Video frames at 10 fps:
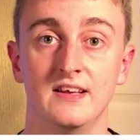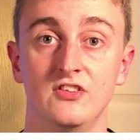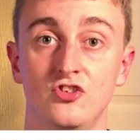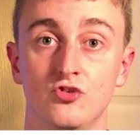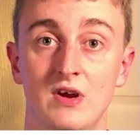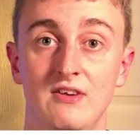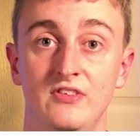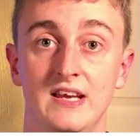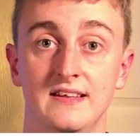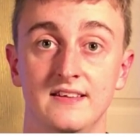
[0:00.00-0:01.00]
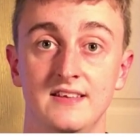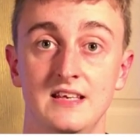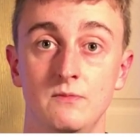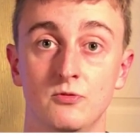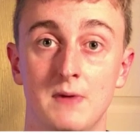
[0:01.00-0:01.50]
is a drift in a
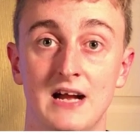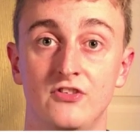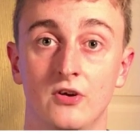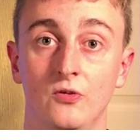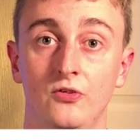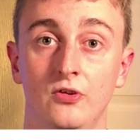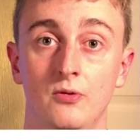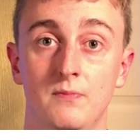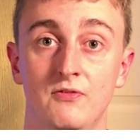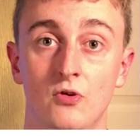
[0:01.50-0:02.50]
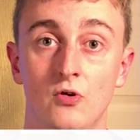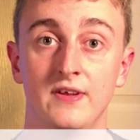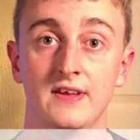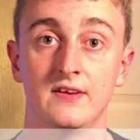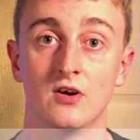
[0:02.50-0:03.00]
team's match odds before the
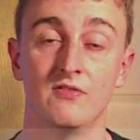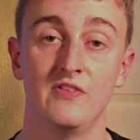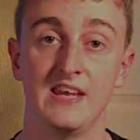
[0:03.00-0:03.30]
kick-off of the